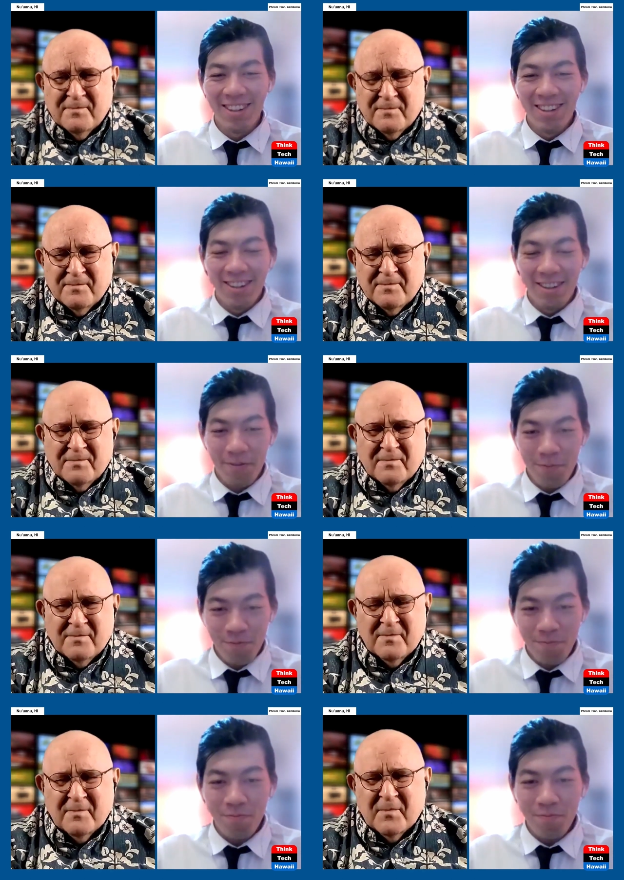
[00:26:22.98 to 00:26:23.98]
Speaker 1: Mm.
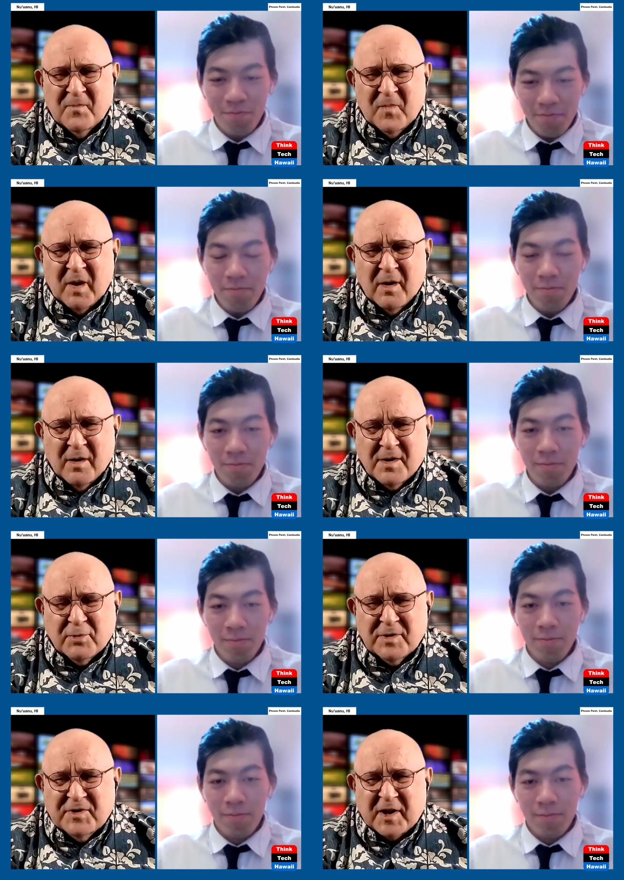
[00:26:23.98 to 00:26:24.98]
Is there
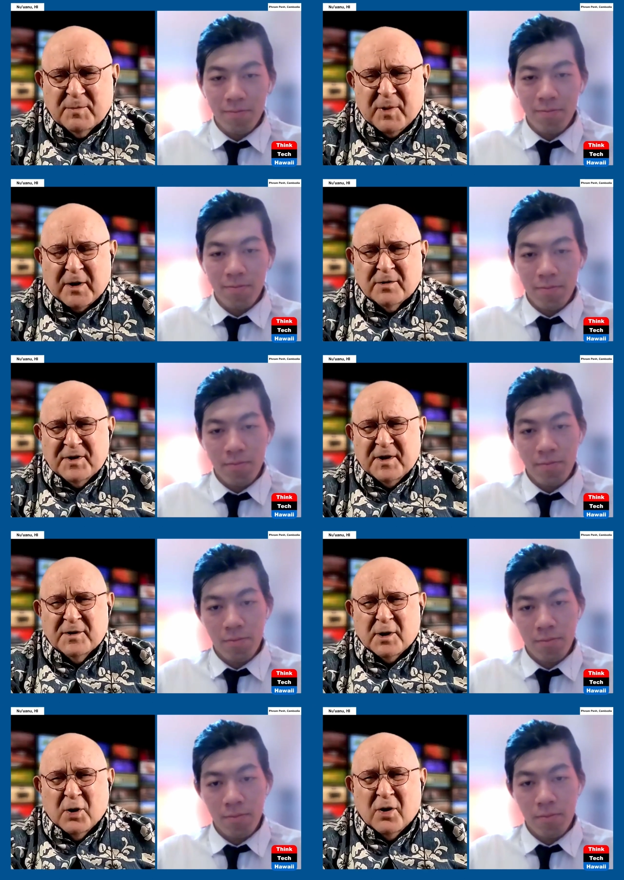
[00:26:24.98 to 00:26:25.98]
a death penalty in
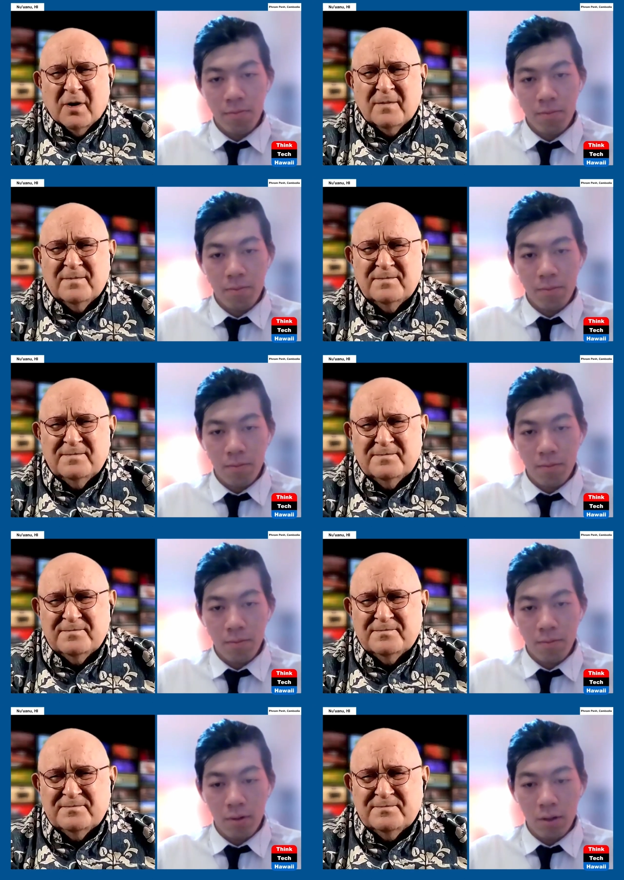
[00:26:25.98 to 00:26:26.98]
the law?
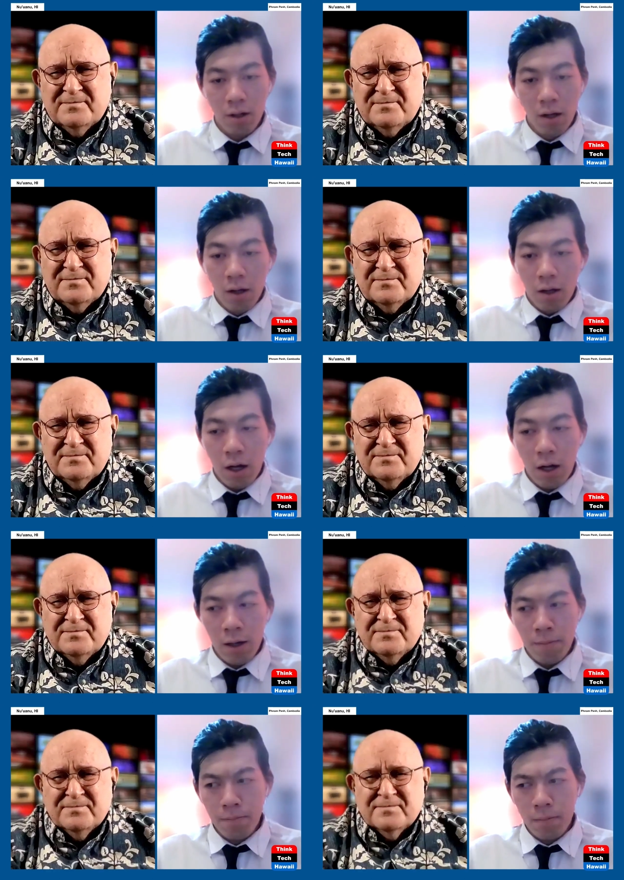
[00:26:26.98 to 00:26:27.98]

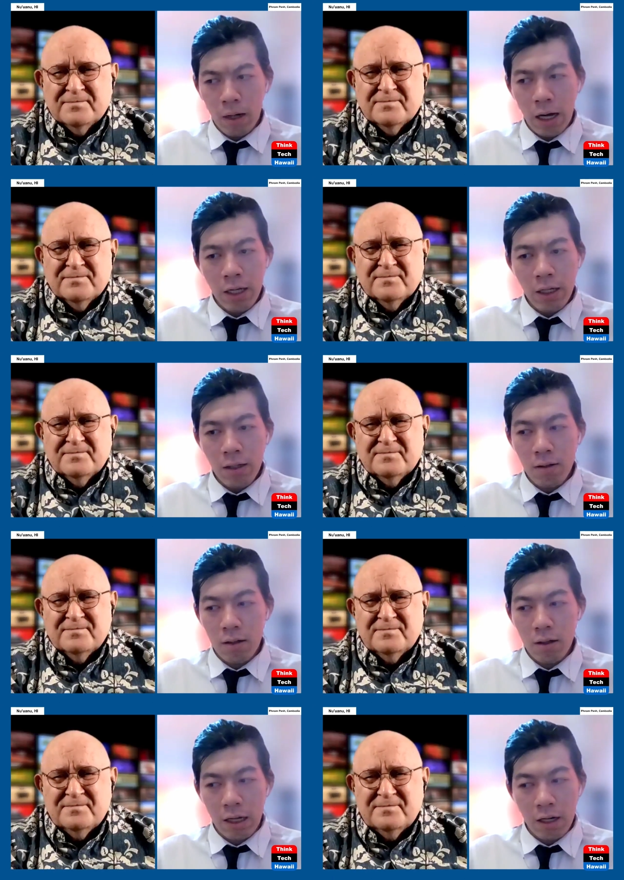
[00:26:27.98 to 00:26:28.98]
Speaker 2: Um, I
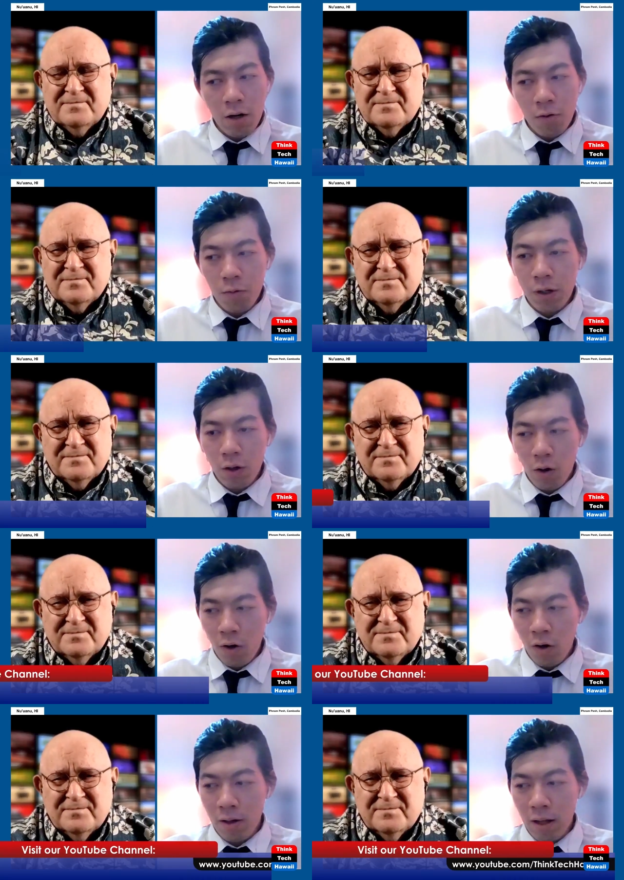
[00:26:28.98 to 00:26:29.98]
cannot
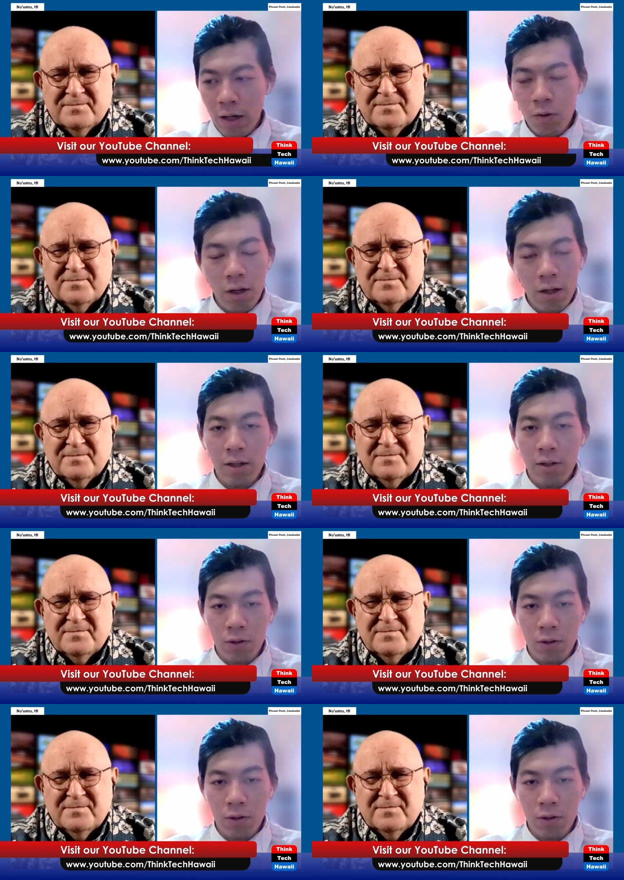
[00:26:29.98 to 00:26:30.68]
recall. I do not think